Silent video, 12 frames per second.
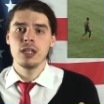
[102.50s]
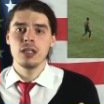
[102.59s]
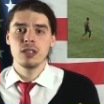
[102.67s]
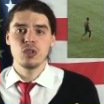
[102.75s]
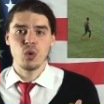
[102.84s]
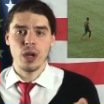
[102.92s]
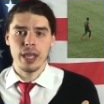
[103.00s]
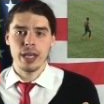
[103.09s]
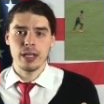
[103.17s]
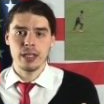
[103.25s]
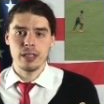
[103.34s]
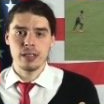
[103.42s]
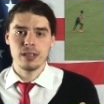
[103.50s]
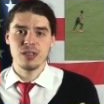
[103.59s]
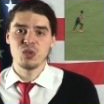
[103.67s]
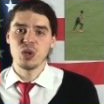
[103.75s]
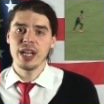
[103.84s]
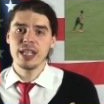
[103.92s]
triangles,
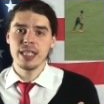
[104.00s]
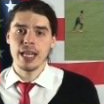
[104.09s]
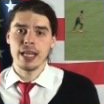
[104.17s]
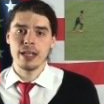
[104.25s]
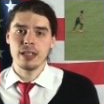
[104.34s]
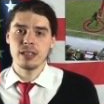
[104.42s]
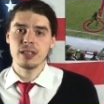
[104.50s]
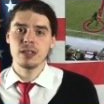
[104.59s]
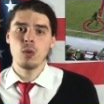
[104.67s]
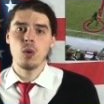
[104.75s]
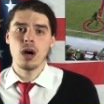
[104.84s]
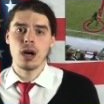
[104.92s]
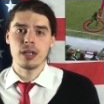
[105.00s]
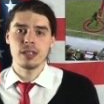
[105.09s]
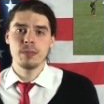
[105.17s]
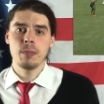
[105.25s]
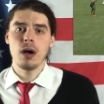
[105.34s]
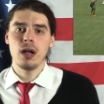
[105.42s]
rectangles, squares,
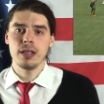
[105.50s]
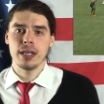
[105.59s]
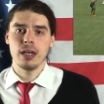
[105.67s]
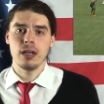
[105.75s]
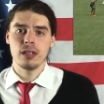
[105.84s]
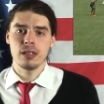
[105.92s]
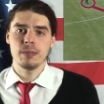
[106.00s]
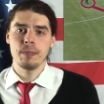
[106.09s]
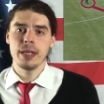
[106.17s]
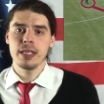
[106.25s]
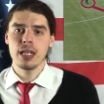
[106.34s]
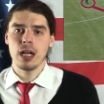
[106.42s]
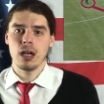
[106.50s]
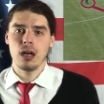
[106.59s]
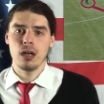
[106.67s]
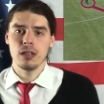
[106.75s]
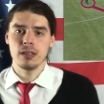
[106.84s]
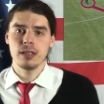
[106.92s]
polygons,
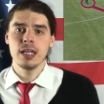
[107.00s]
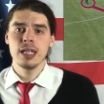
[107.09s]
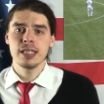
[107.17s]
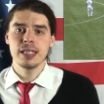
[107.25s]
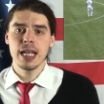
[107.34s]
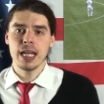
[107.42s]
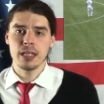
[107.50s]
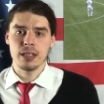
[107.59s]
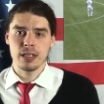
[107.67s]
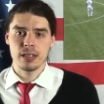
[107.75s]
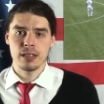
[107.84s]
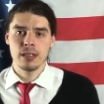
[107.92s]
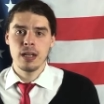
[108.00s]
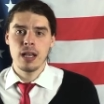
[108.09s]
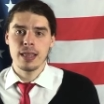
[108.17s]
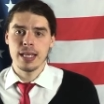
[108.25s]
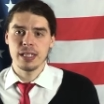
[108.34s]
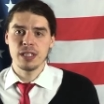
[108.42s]
pentagons, cycloids.
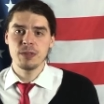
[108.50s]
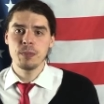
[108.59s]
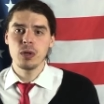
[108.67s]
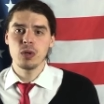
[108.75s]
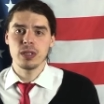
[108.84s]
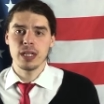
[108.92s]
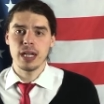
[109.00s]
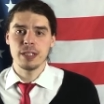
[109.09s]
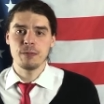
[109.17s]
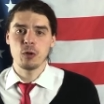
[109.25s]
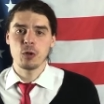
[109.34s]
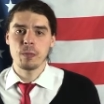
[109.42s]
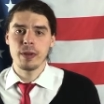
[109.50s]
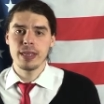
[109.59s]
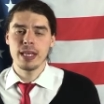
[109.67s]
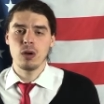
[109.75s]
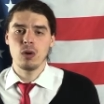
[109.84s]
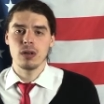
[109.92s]
This is paradise for
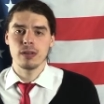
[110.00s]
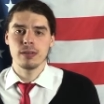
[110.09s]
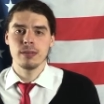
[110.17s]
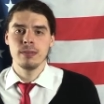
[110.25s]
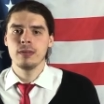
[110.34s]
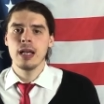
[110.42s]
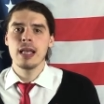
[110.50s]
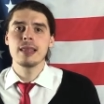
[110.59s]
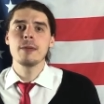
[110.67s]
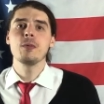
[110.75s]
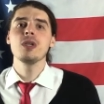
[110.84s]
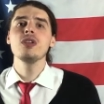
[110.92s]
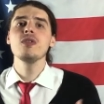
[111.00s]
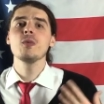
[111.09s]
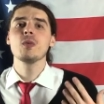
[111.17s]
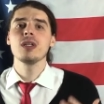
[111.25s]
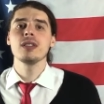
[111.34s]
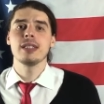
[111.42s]
Pythagoras. The video
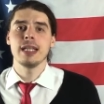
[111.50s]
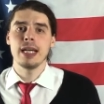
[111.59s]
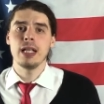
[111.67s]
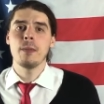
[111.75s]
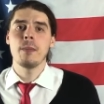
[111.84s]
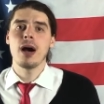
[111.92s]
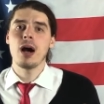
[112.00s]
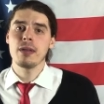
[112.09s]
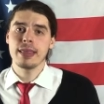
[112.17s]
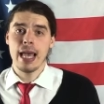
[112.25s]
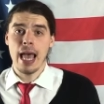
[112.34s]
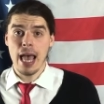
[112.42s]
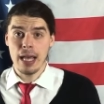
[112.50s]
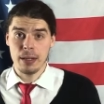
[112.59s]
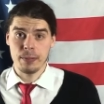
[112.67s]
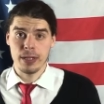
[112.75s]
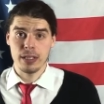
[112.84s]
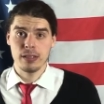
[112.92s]
will tell about the
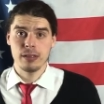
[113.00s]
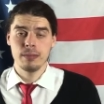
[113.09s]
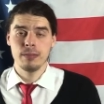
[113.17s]
elements.